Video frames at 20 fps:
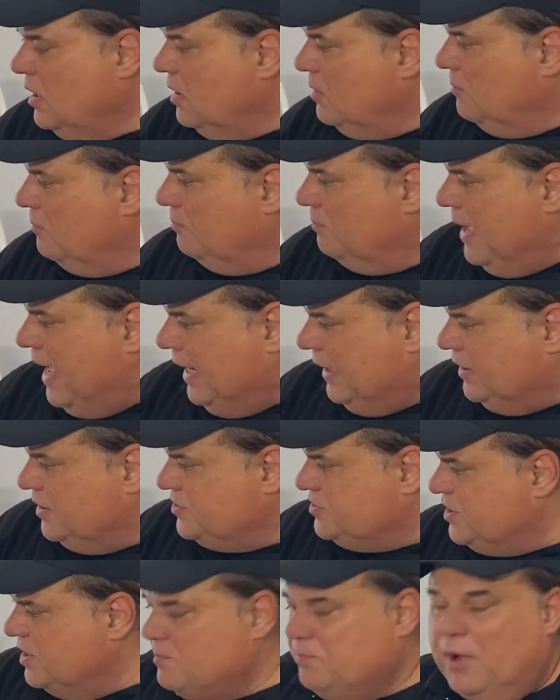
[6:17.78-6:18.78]

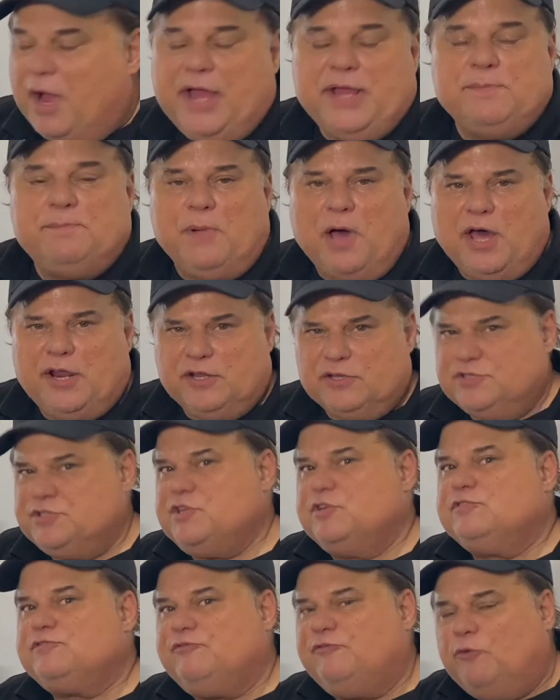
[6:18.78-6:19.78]
packaged in pint bottles.
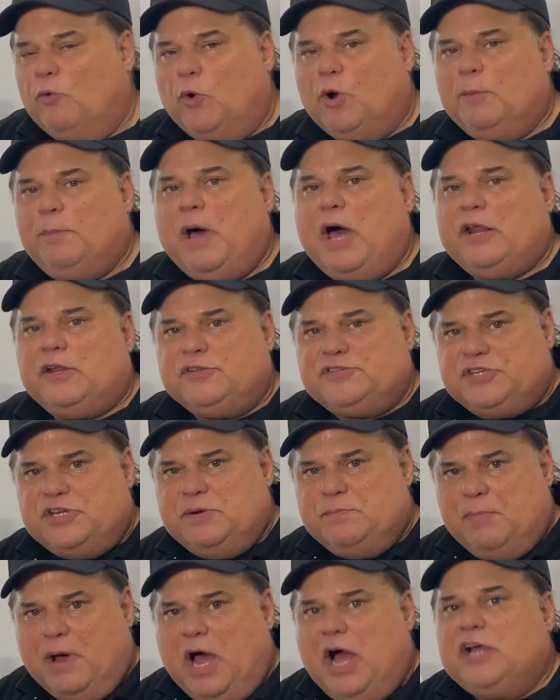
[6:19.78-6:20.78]
There's 4 bottles in a
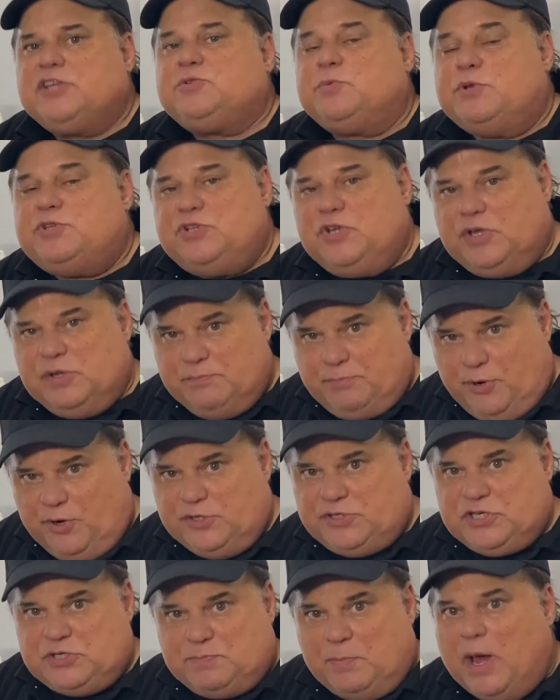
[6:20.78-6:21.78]
box, which you can
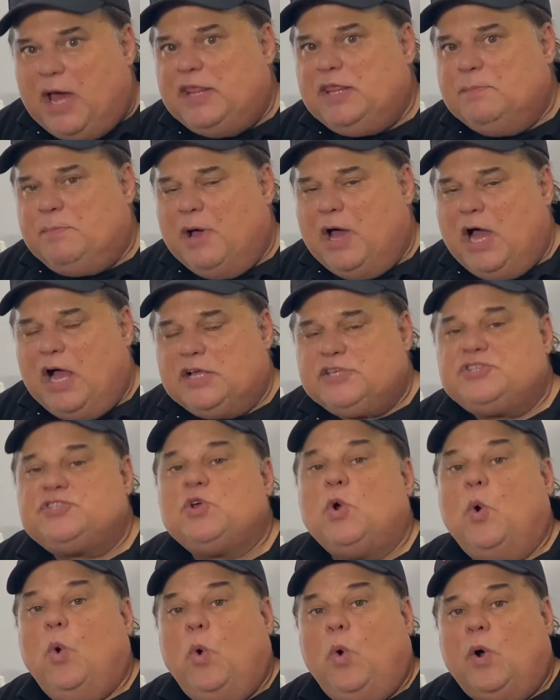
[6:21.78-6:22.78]
purchase by the box,
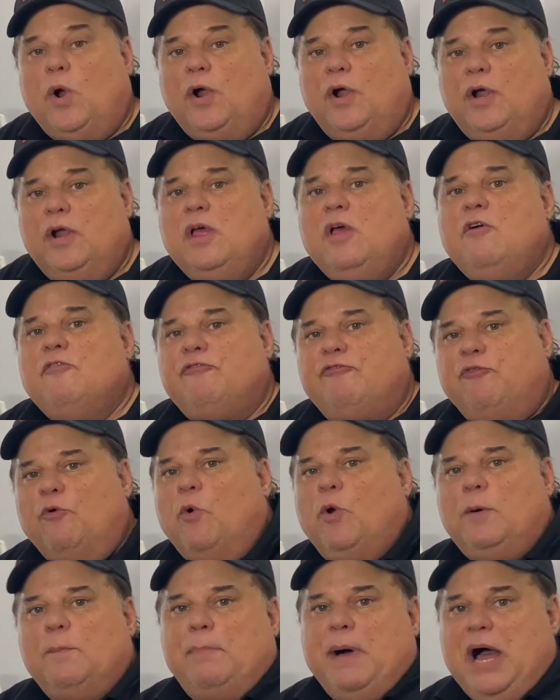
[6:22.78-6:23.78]
or
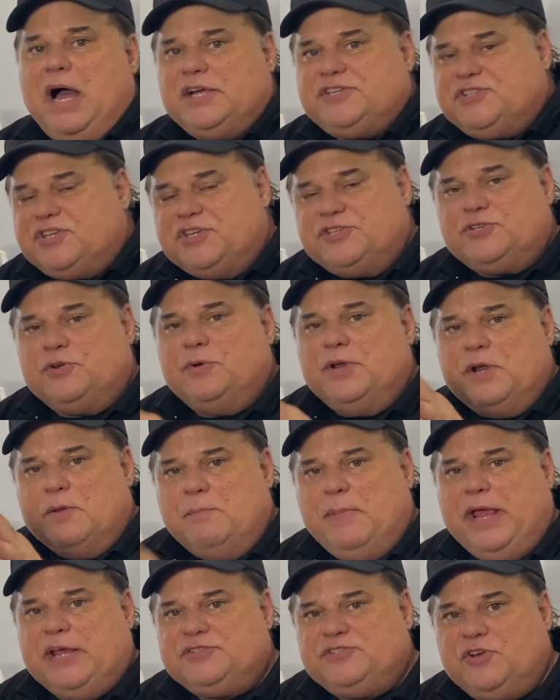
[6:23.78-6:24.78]
4 boxes are in a
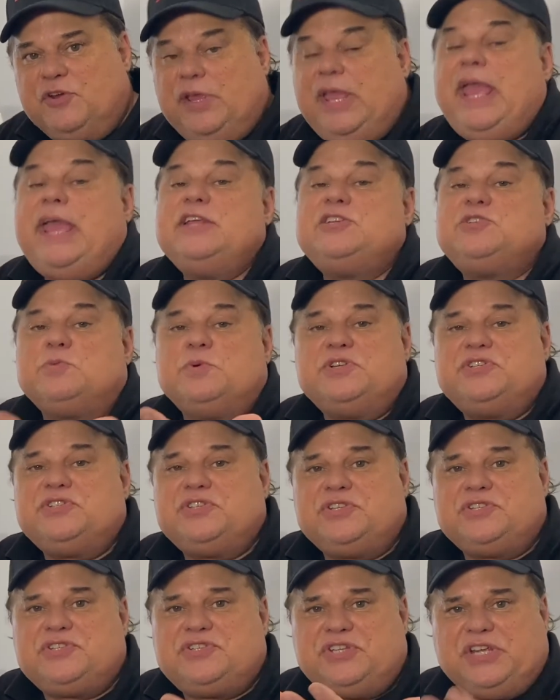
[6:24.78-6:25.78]
master case, which
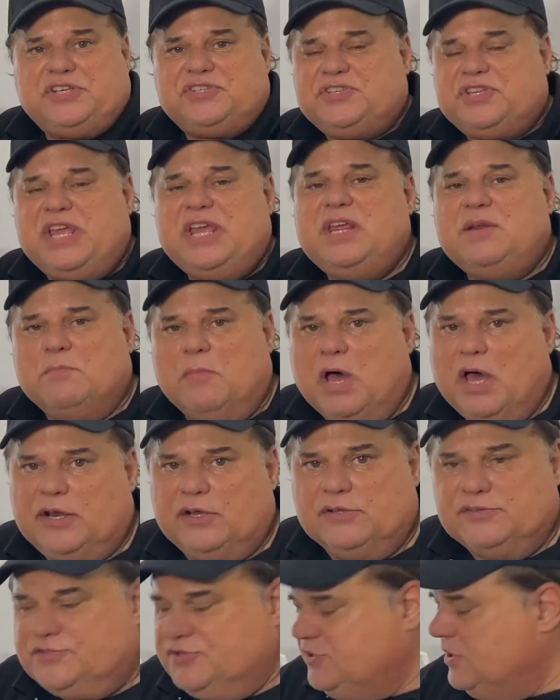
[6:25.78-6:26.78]
is 16 bottles.